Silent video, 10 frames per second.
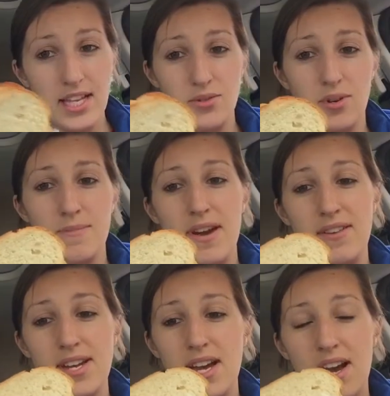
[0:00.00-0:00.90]
That's where I'm at
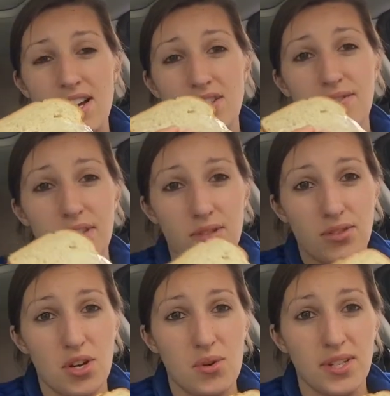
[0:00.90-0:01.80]
right now. I just feel
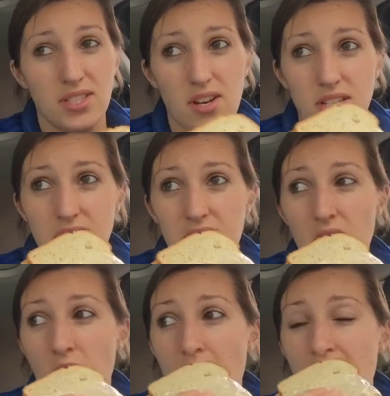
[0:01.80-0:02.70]
so
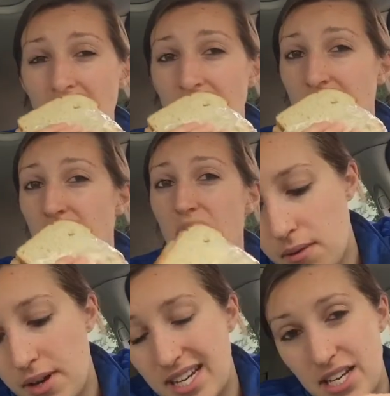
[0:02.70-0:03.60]
exhausted.
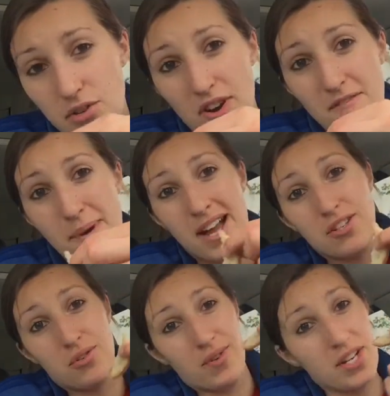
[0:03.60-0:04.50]
I need to drive back
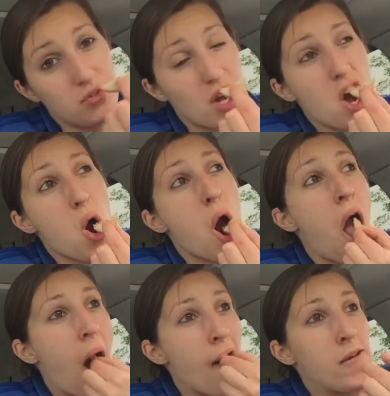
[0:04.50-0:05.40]
to Retro.
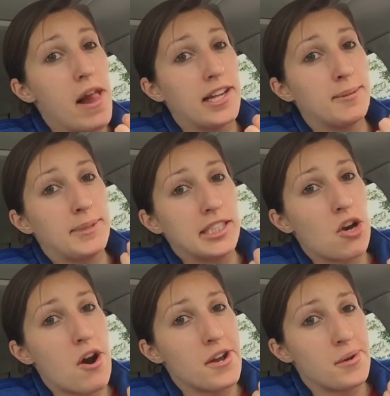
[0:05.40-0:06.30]
Get my
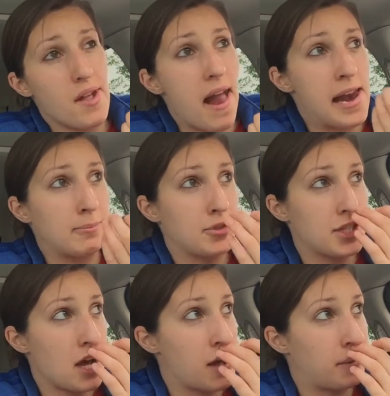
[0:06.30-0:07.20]
cardio and abs
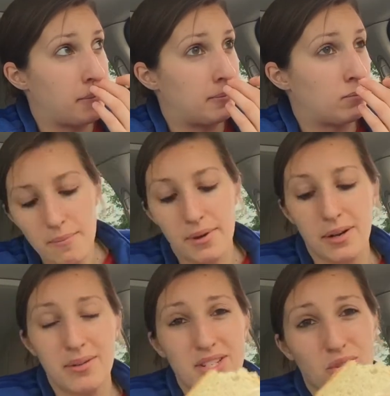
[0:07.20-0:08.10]
done, but
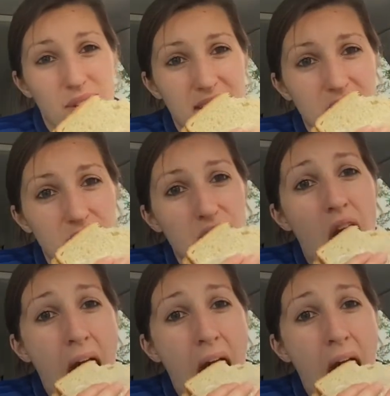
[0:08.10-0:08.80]
I'm going to enjoy this.